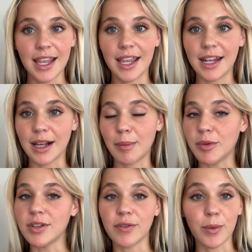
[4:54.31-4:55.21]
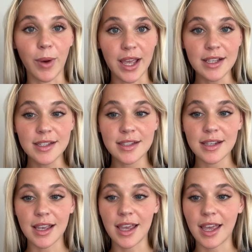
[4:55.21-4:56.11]
in a couple different ways
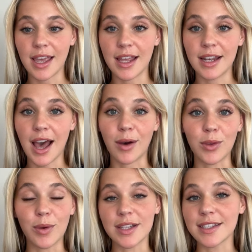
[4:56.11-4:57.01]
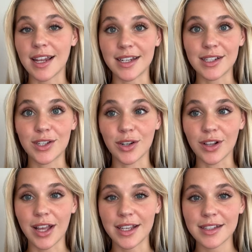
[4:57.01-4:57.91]
and how you can send it to your
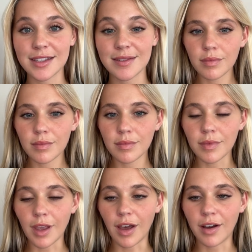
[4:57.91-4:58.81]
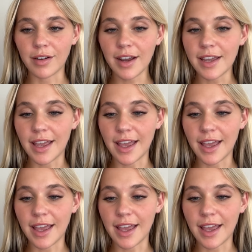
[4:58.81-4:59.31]
clients. All right,